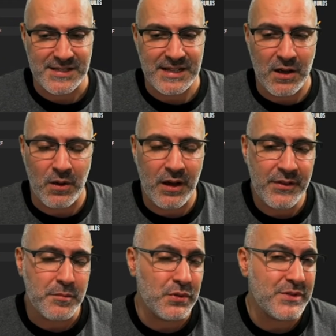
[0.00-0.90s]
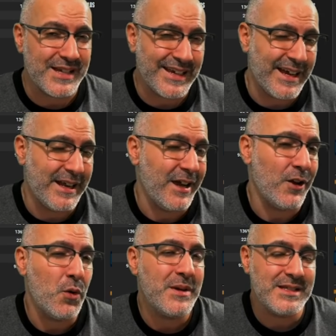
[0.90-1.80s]
Now, on the boots, again, I
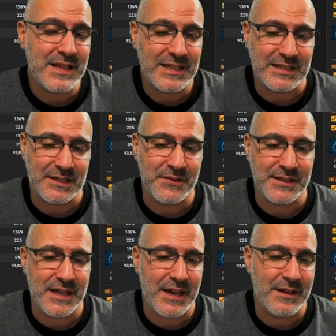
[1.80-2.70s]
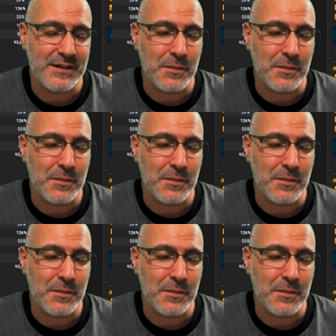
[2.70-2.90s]
always like leaving that